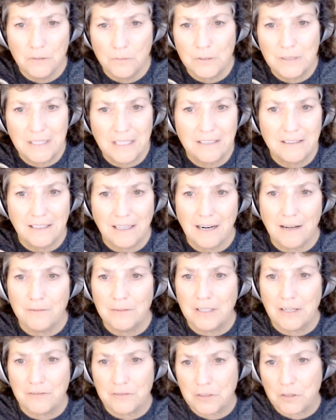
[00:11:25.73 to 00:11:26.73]
Now, you would think that I
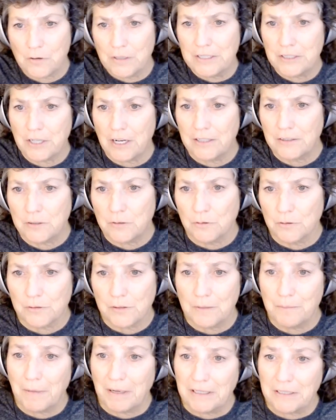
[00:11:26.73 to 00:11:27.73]
have enough screenshot
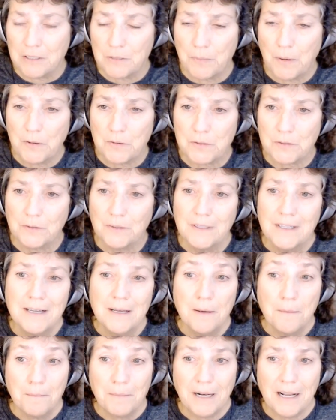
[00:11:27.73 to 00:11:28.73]
tools at my disposal,
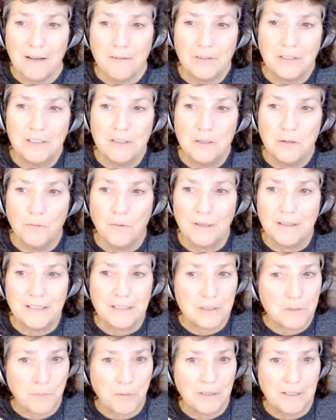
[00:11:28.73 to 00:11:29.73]
but I have a new one
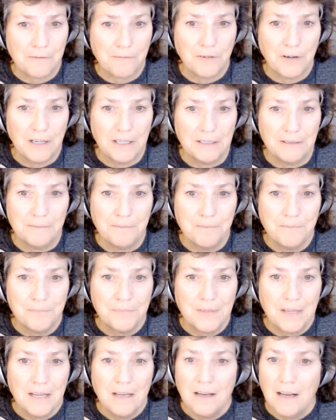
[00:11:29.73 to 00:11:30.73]
that's pretty fun.
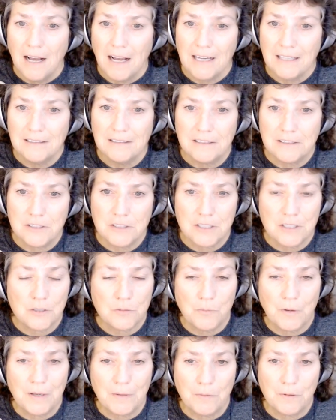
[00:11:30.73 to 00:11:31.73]
I had lunch
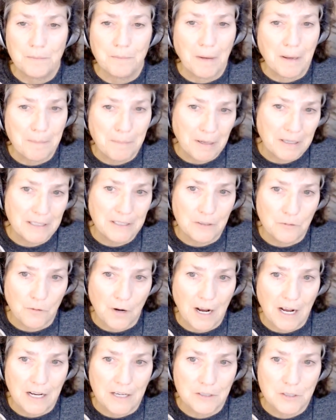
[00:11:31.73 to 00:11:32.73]
this week with my buddy
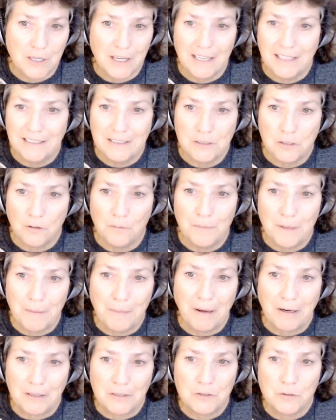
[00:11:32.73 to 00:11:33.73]
Niraj, and he told me
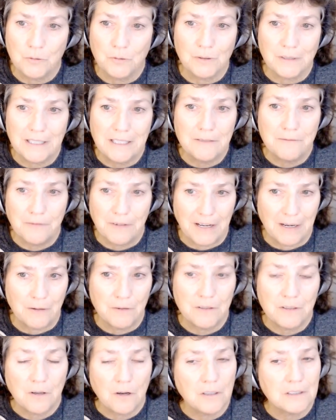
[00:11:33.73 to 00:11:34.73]
about a tool he'd
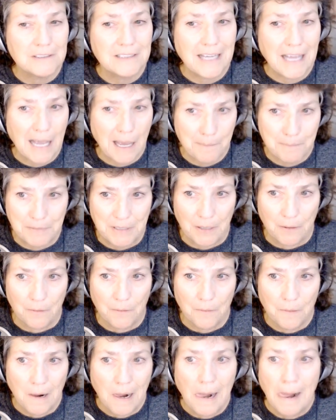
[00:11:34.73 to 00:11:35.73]
found called
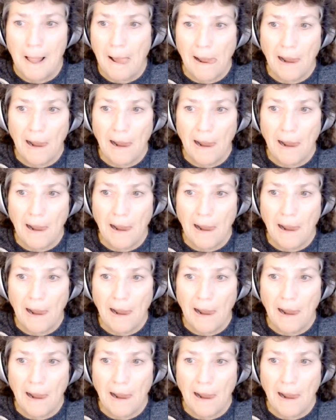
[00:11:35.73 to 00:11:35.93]
Capto.